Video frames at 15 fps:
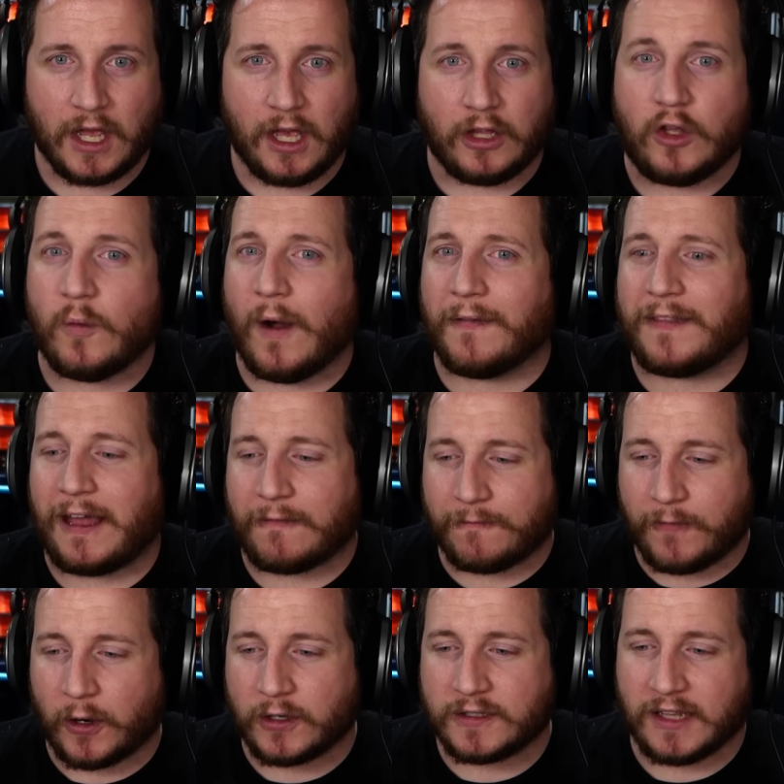You want that
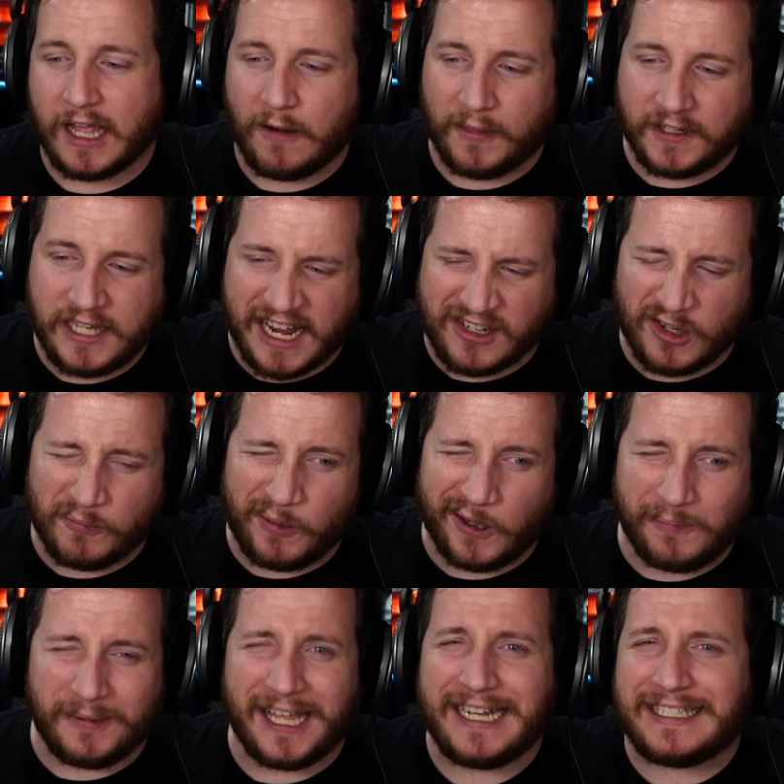first layer of the textured
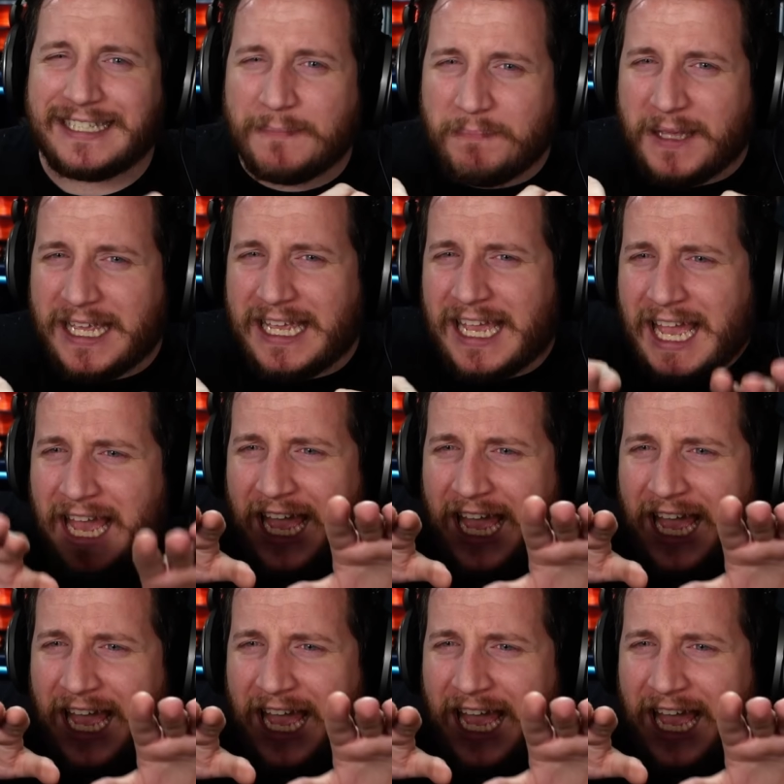build plate to be